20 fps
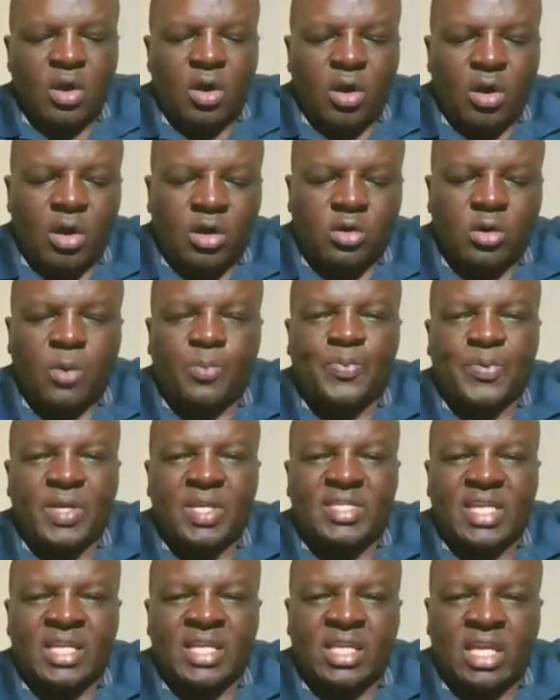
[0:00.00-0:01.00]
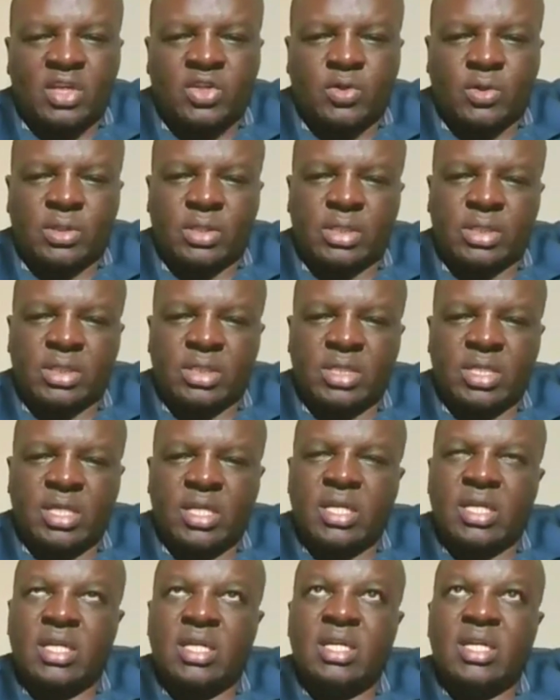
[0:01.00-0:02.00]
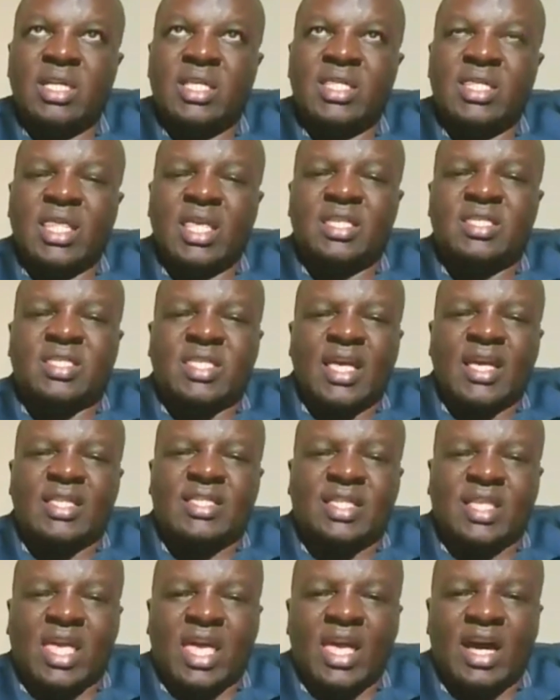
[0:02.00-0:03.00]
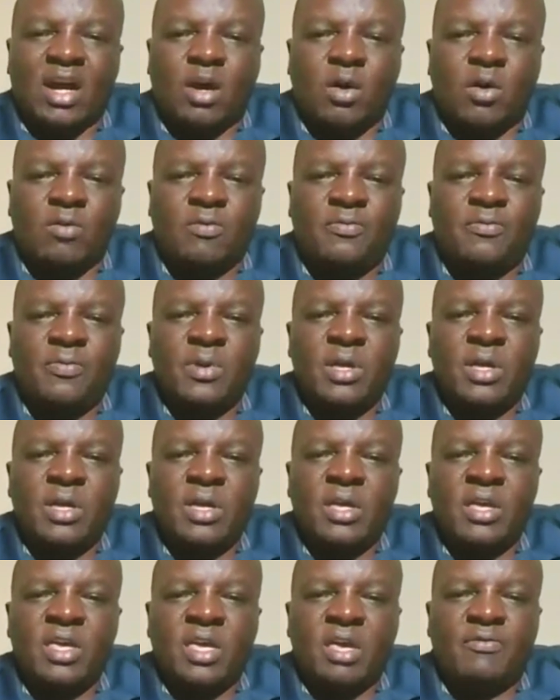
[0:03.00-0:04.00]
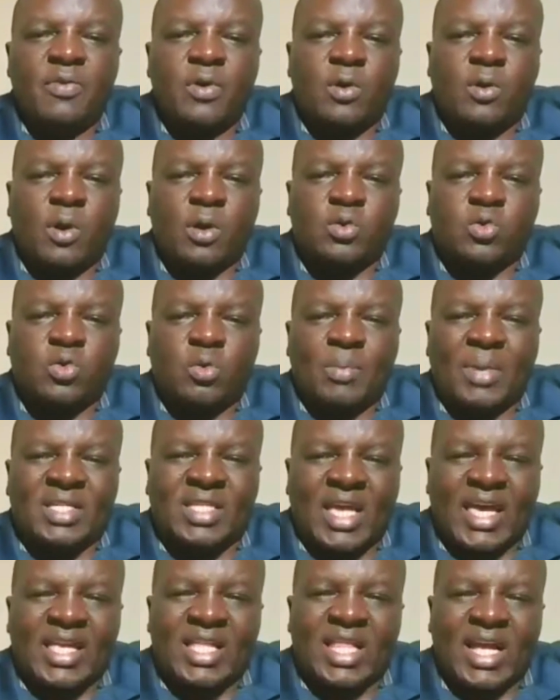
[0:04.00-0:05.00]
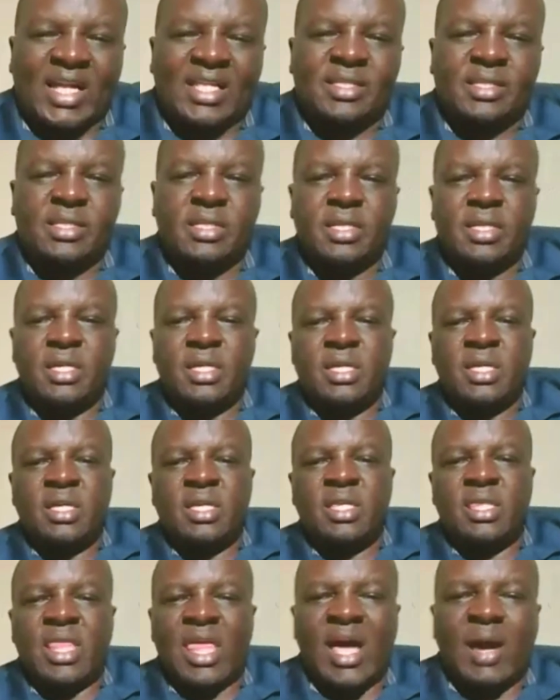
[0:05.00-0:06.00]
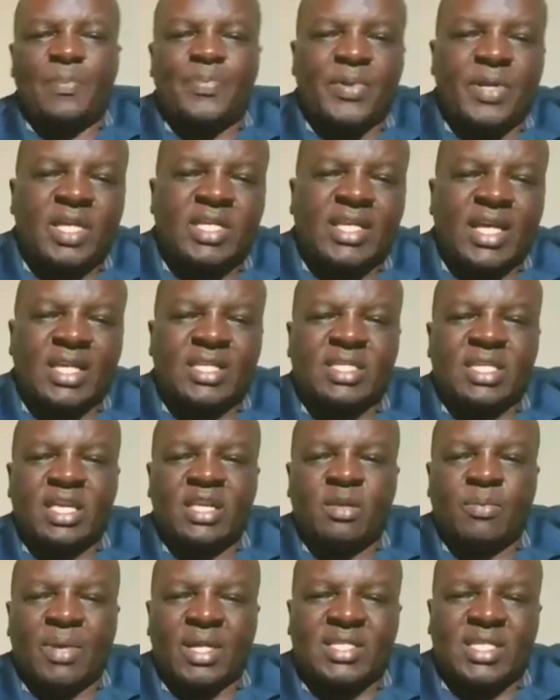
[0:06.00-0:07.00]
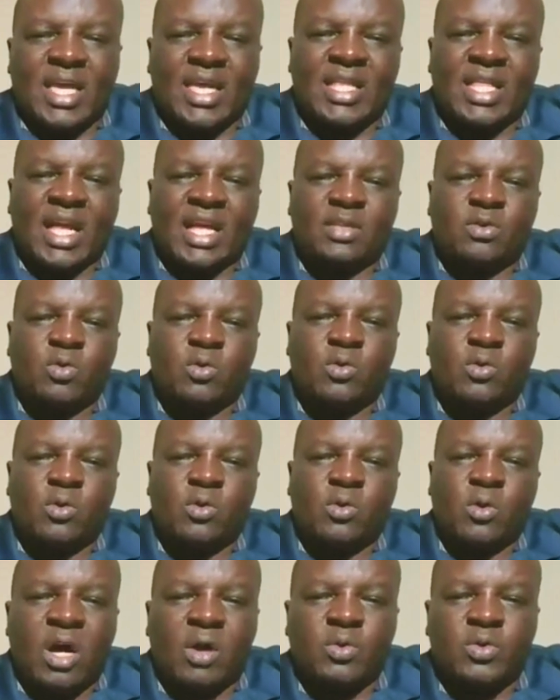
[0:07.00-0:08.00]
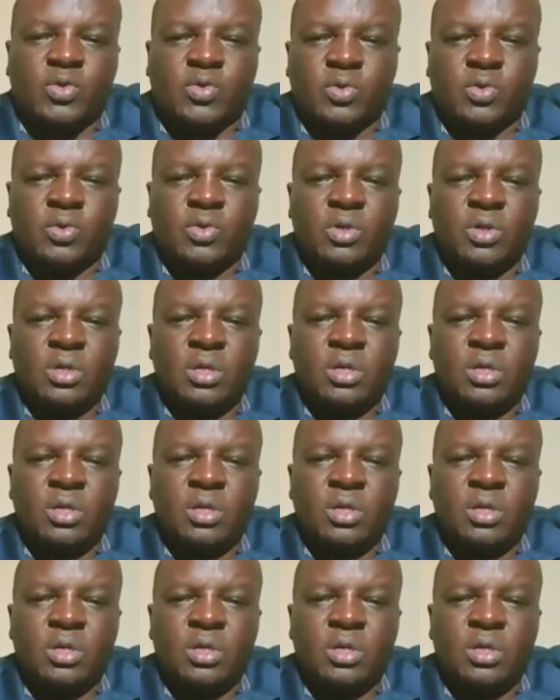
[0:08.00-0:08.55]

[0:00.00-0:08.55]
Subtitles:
Oral presentations. This takes care of, if you go to Masai land, there are preachers in Masai land who don't know how to